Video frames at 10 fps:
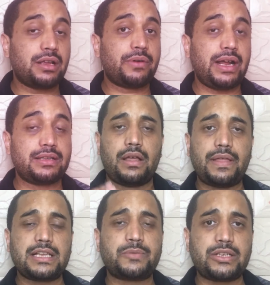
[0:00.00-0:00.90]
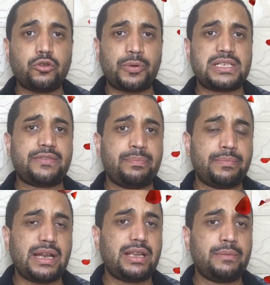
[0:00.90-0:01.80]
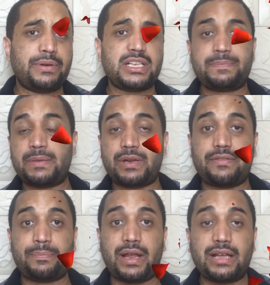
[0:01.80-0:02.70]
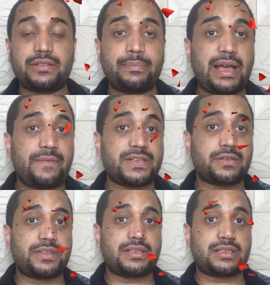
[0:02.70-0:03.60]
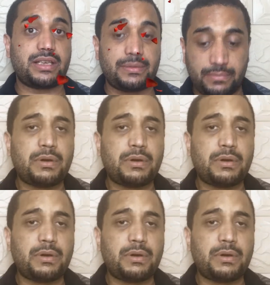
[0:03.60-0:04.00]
great! And that's why 2.7 million British people have applied to the benefits of this scheme.